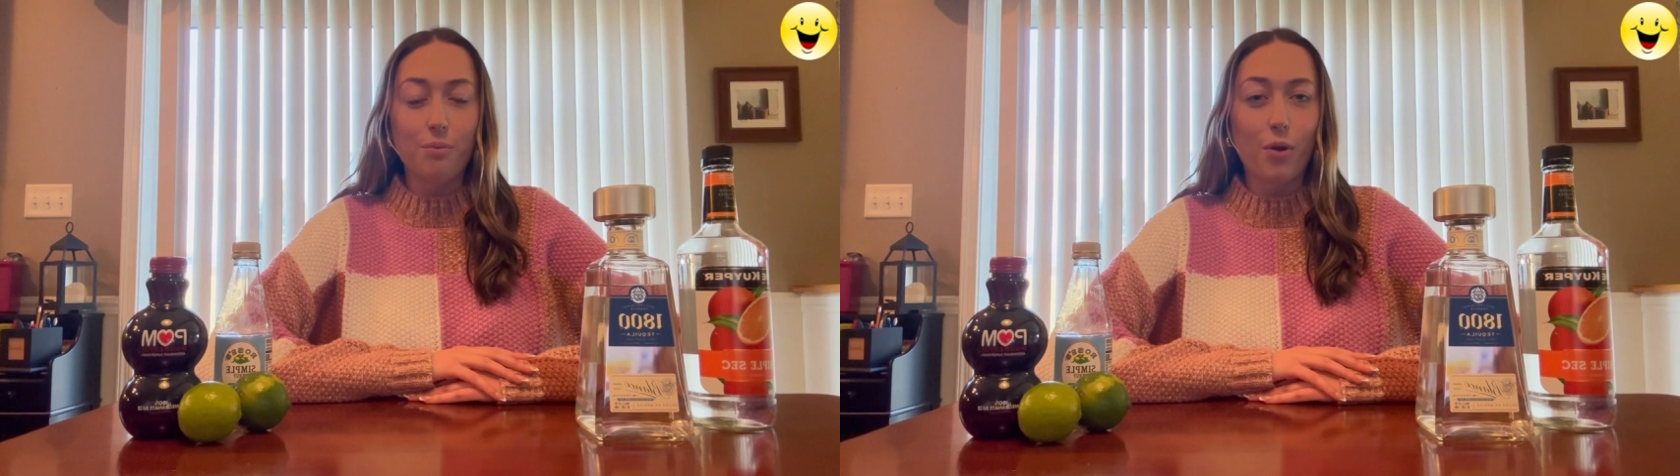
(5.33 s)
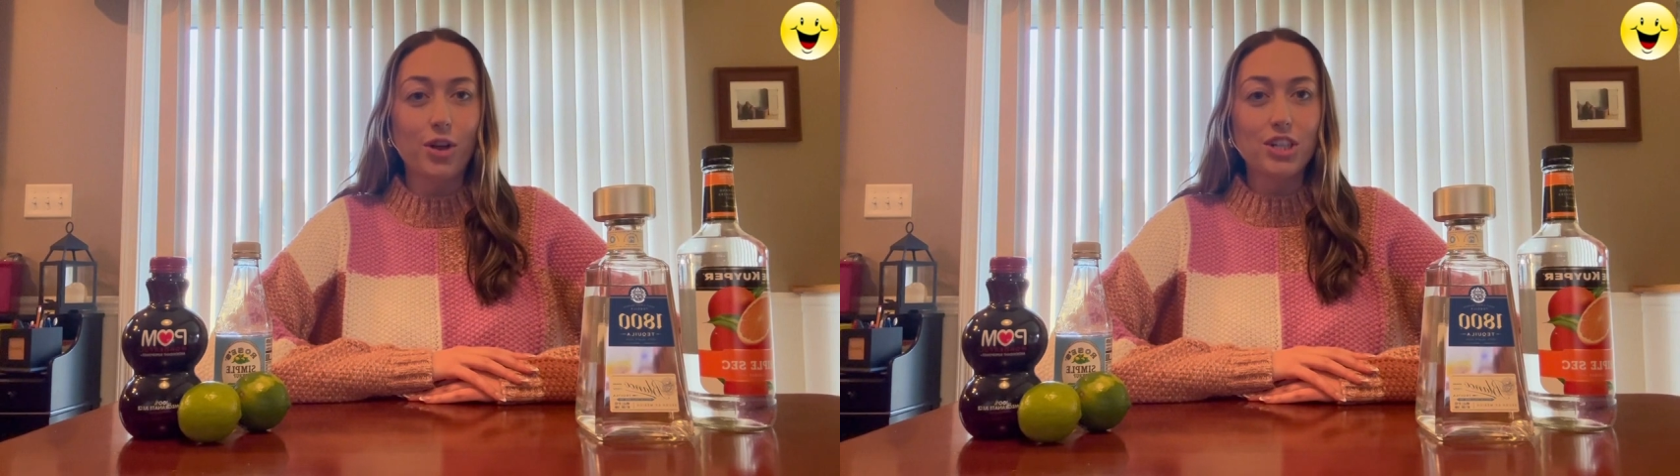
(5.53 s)

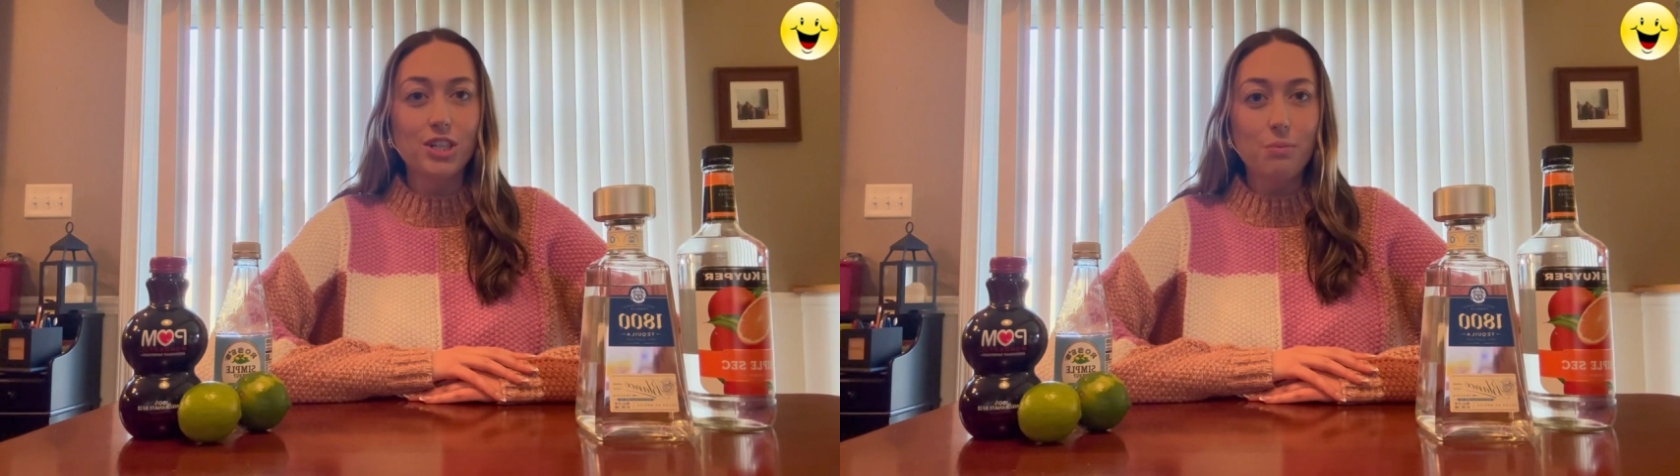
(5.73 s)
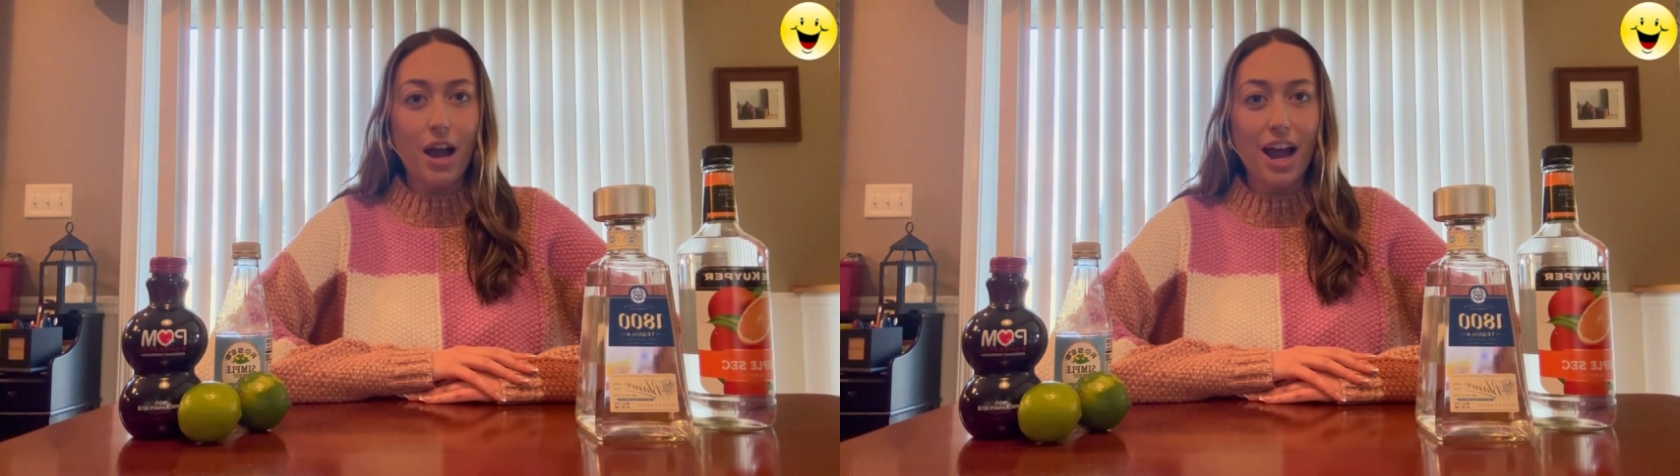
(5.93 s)
brought to
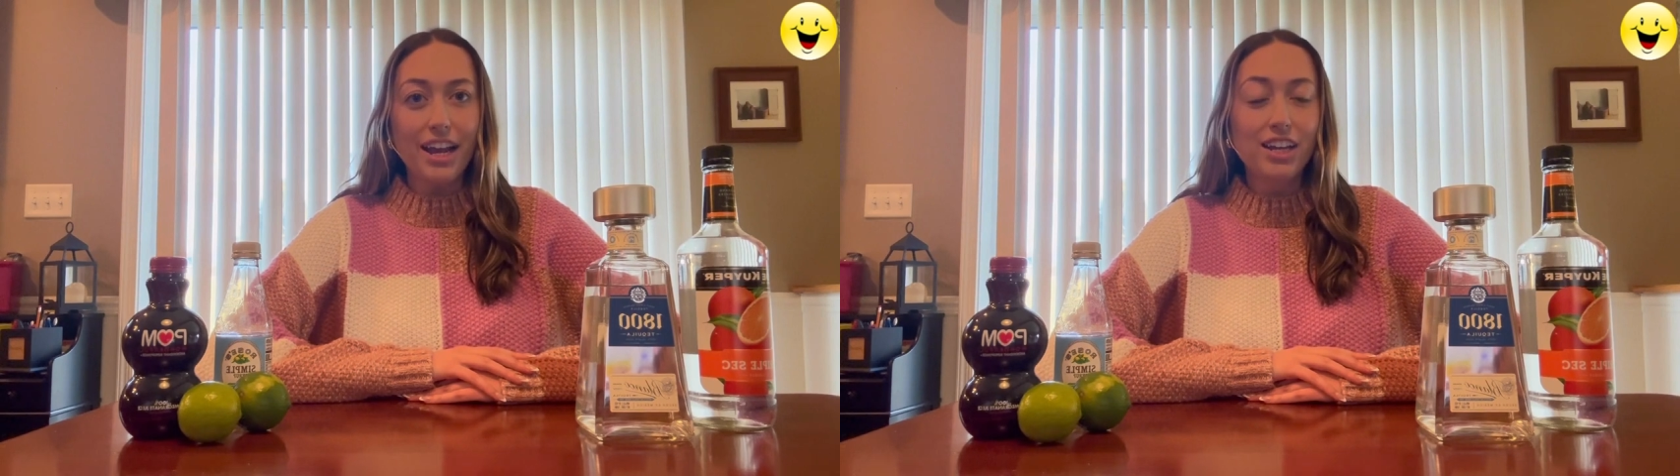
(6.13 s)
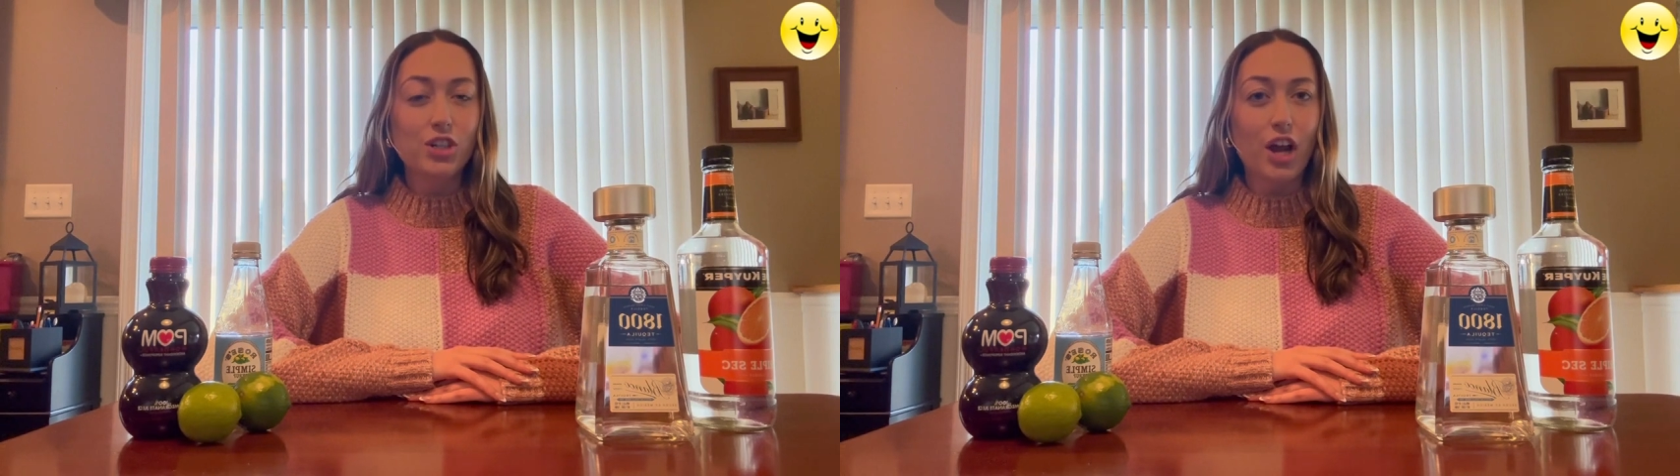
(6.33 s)
you
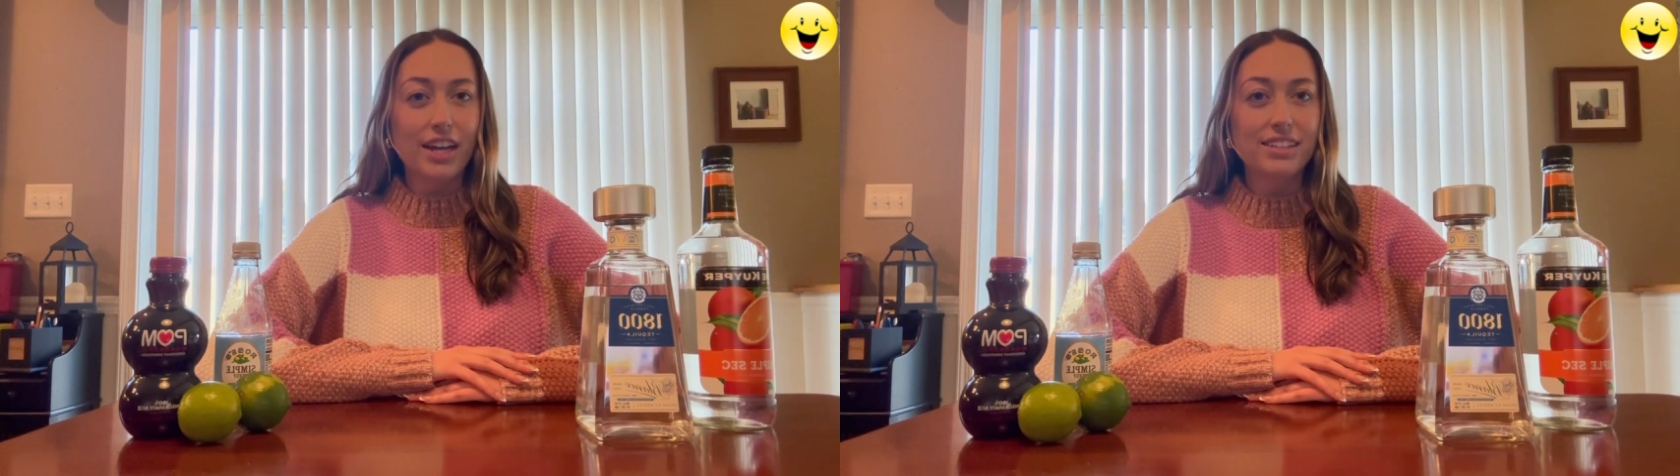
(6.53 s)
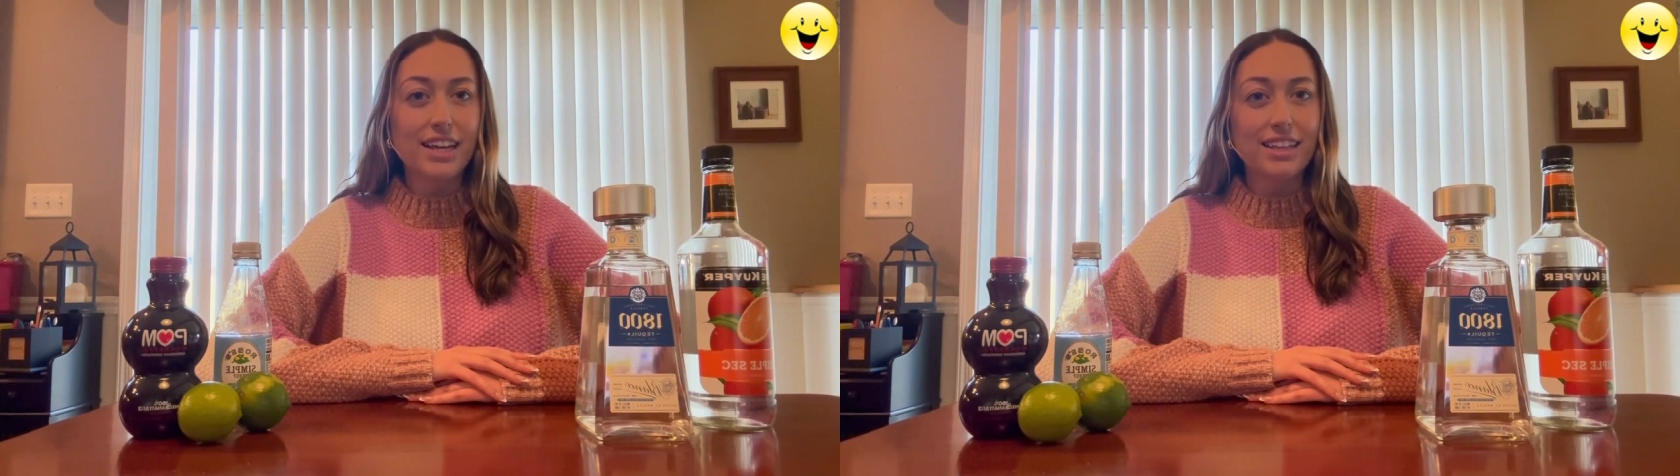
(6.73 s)
by
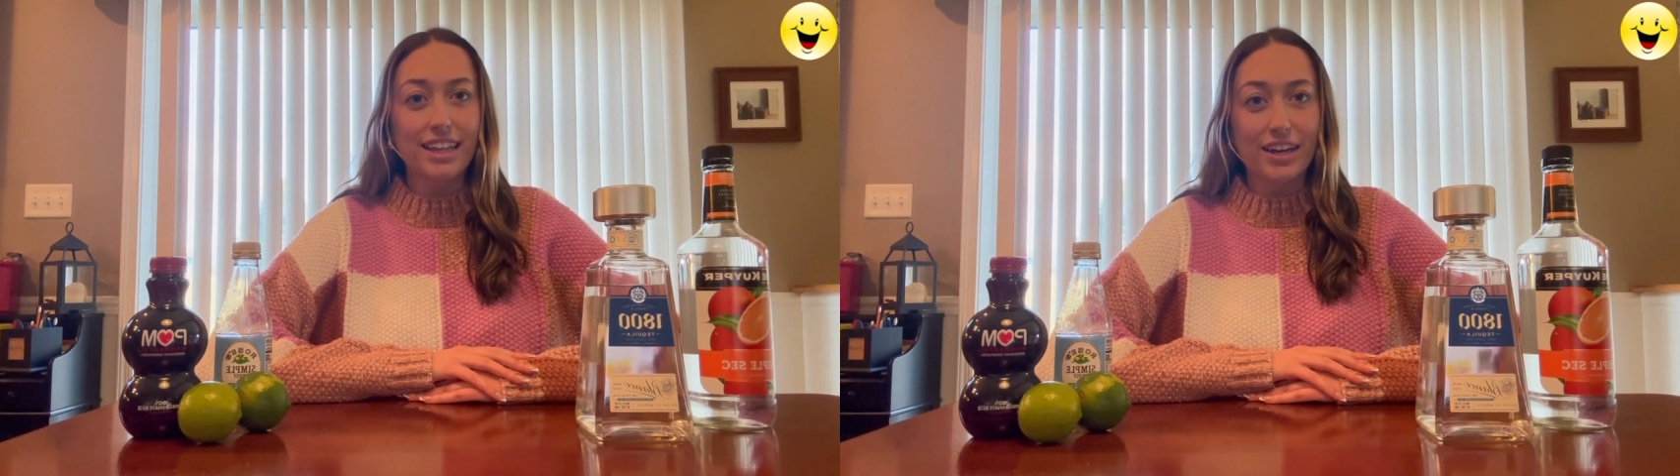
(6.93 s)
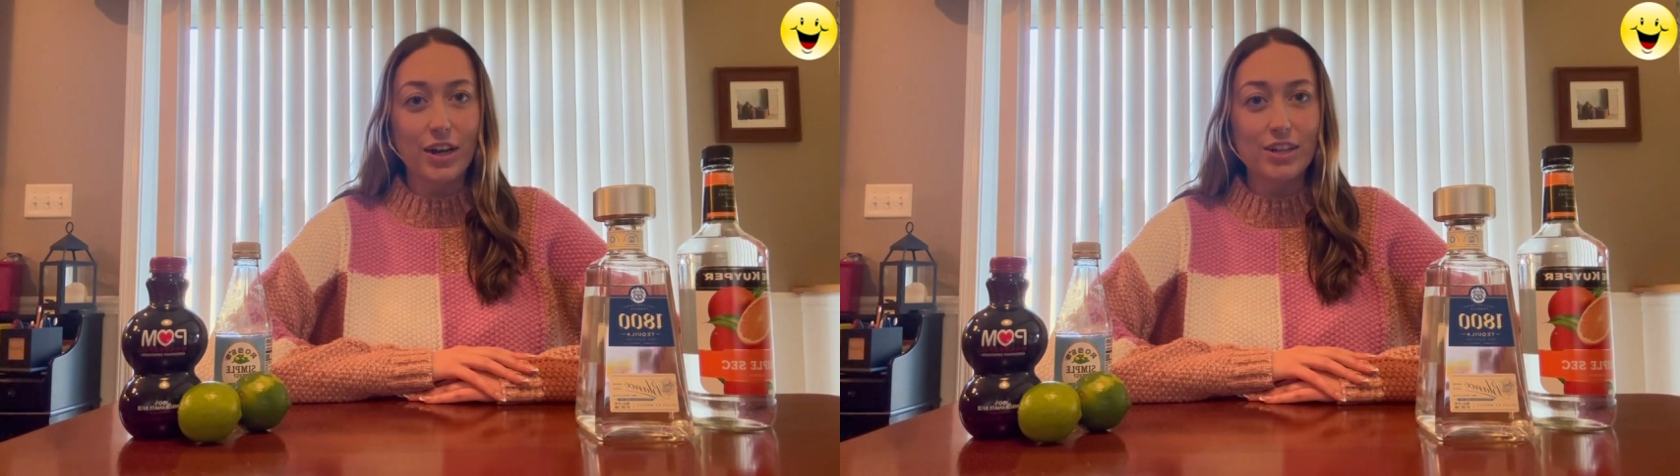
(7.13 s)
Tri-State
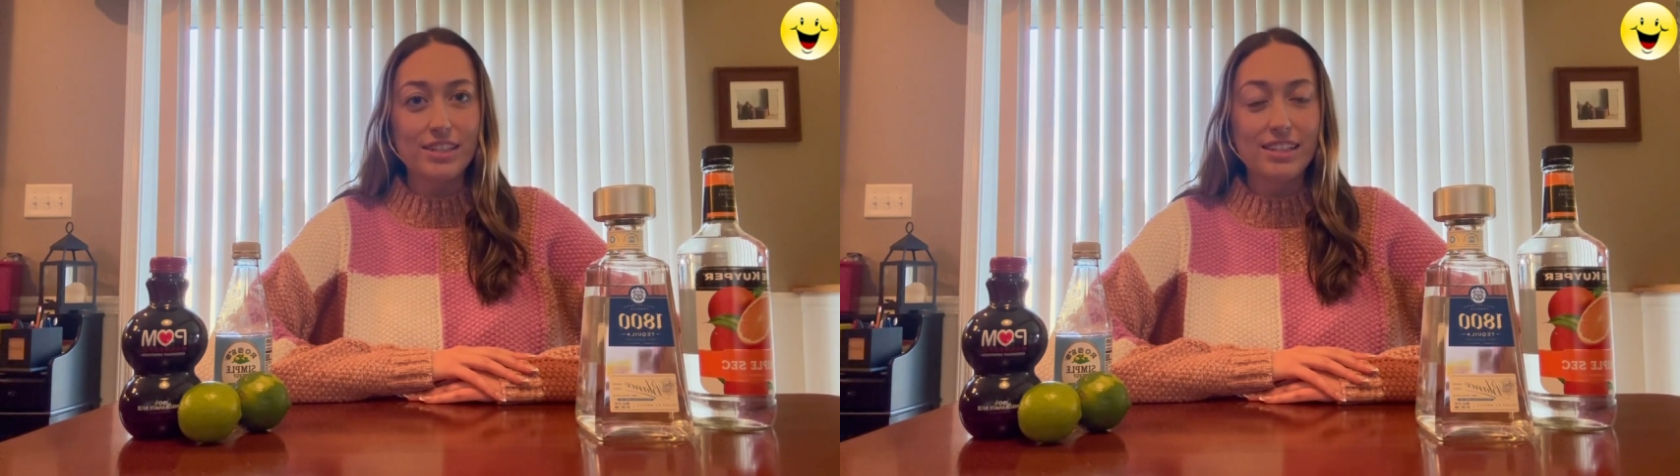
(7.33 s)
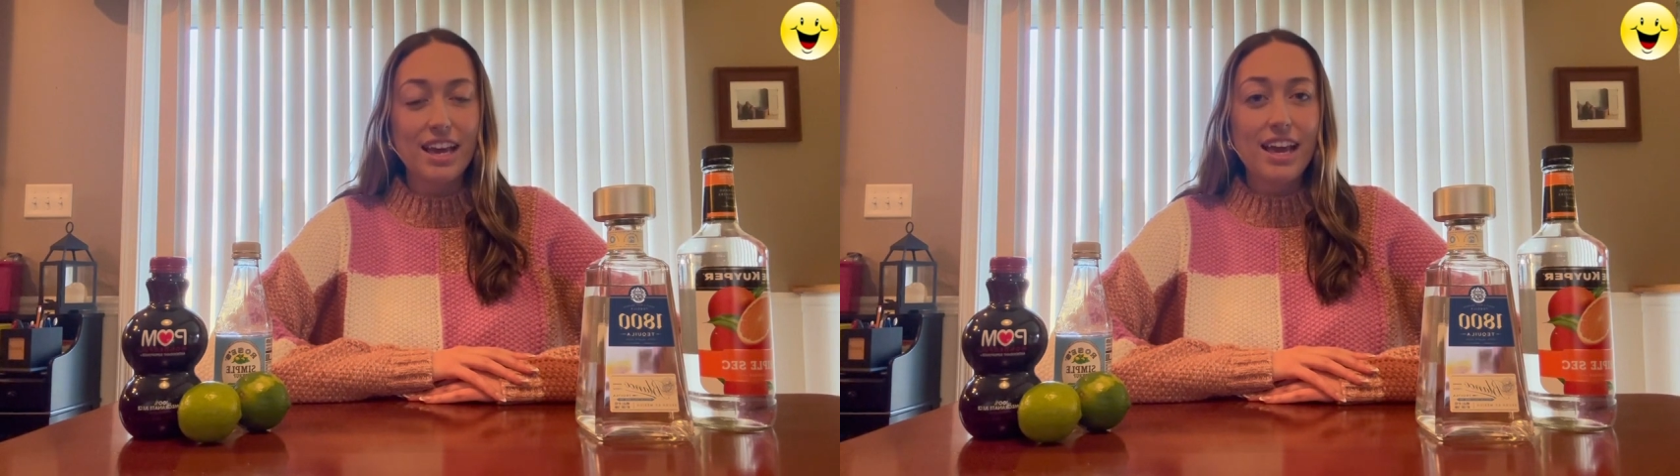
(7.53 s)
Liquors.